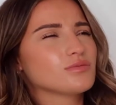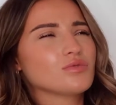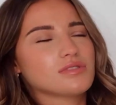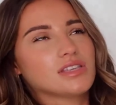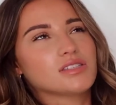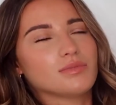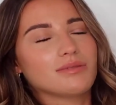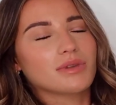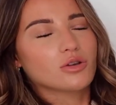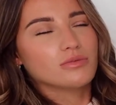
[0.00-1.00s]
someone said to me
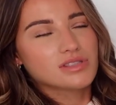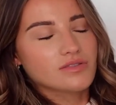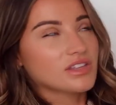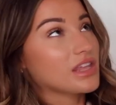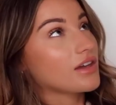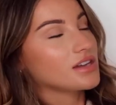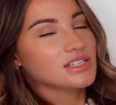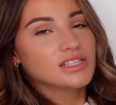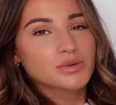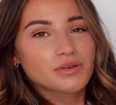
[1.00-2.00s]
in my comments the other day that I
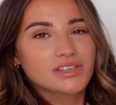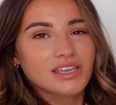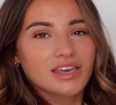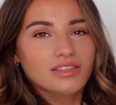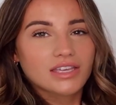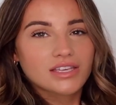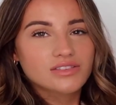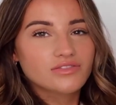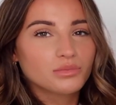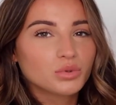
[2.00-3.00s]
did, so I was like, yeah,
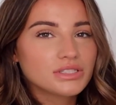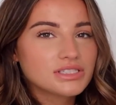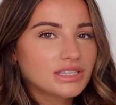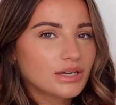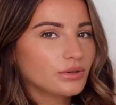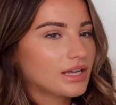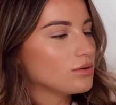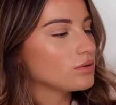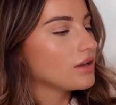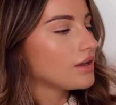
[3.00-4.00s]
thanks for pointing that one
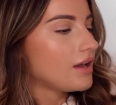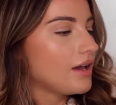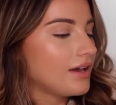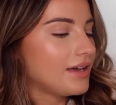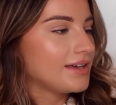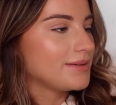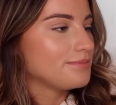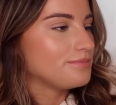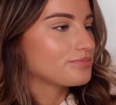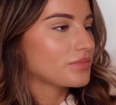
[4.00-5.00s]
out.
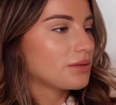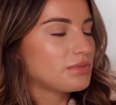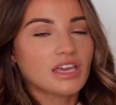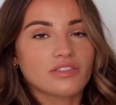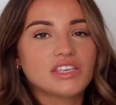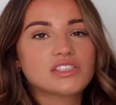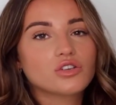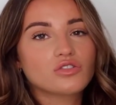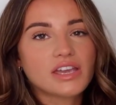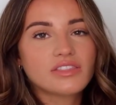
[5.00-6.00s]
But yeah, these are
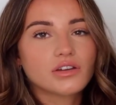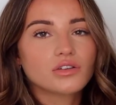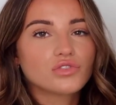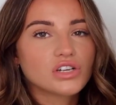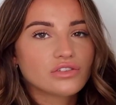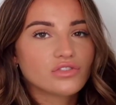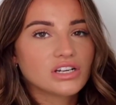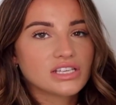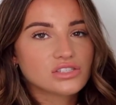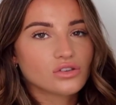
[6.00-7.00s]
great. They're a really,
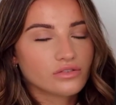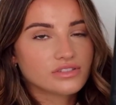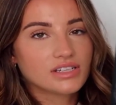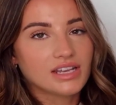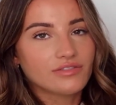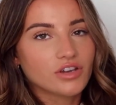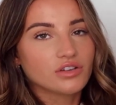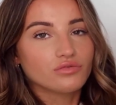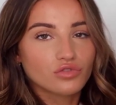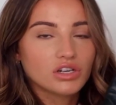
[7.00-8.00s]
really soft leather
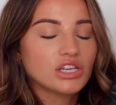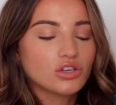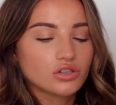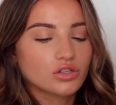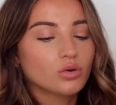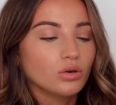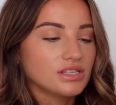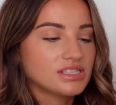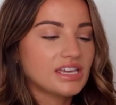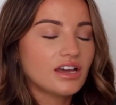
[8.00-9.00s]
and a really good
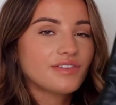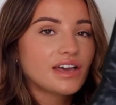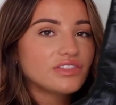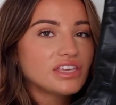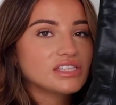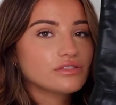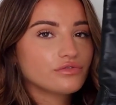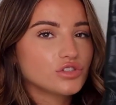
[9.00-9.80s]
quality. I've had these for